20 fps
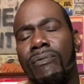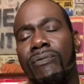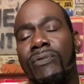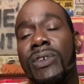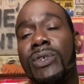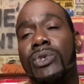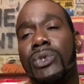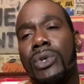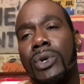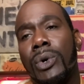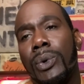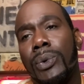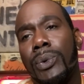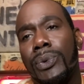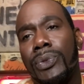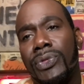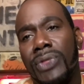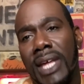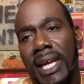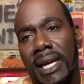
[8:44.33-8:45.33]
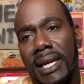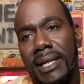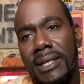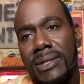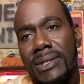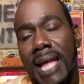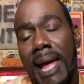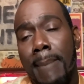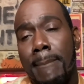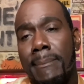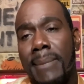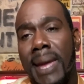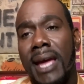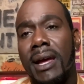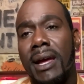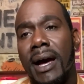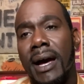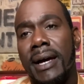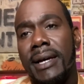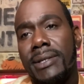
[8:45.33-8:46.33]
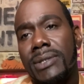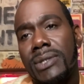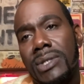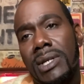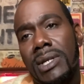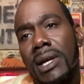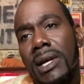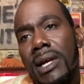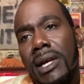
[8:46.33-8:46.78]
physical things that make us